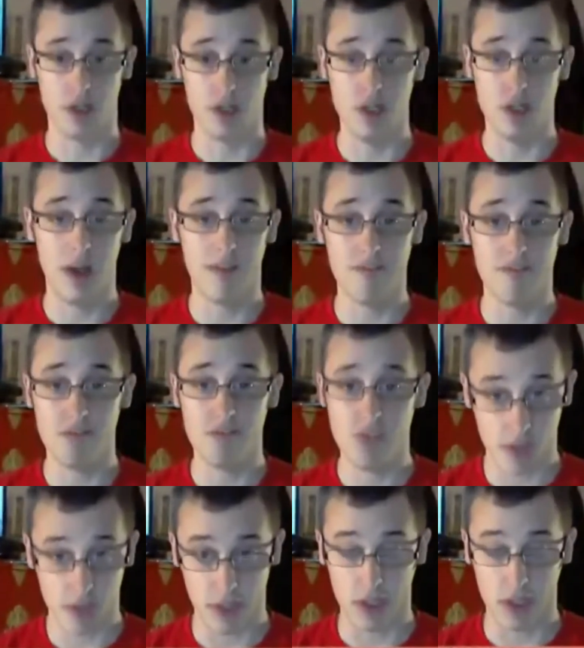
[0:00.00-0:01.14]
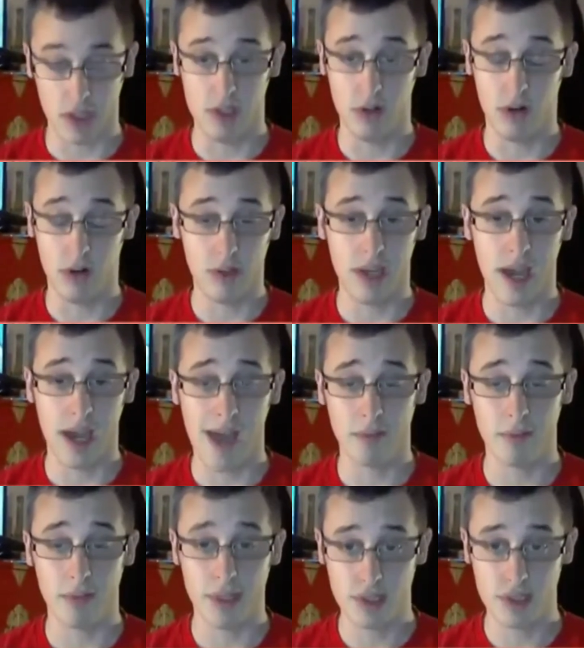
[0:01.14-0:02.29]
You have nothing. You only have a
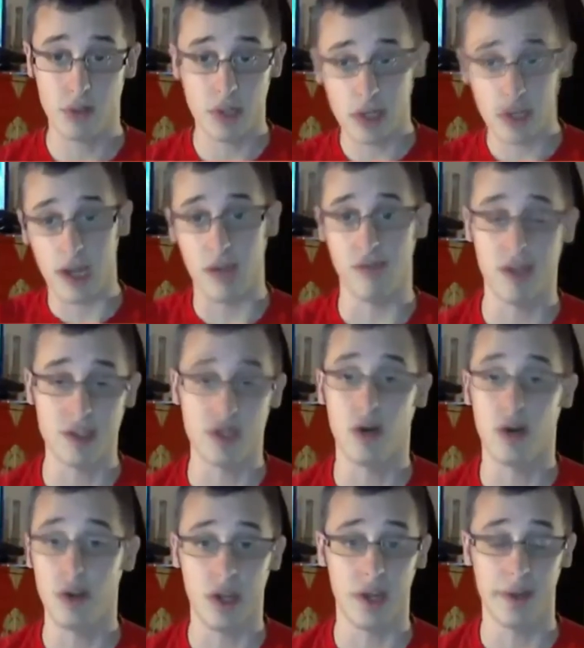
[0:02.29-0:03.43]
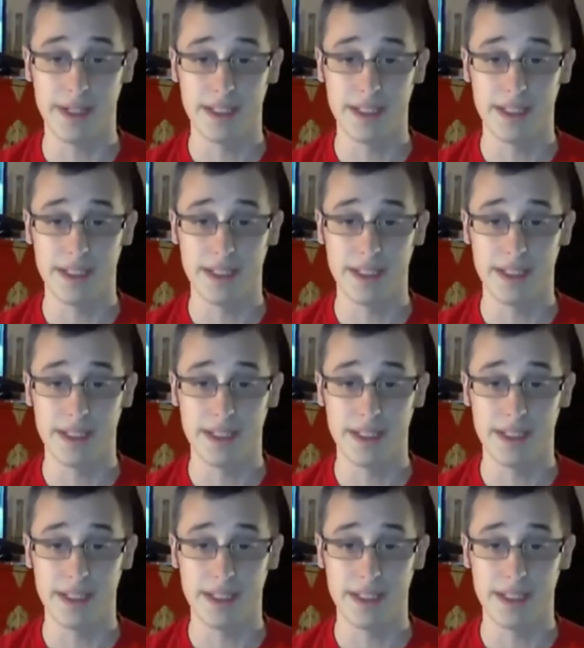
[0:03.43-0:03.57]
pistol and a knife. That's all you get.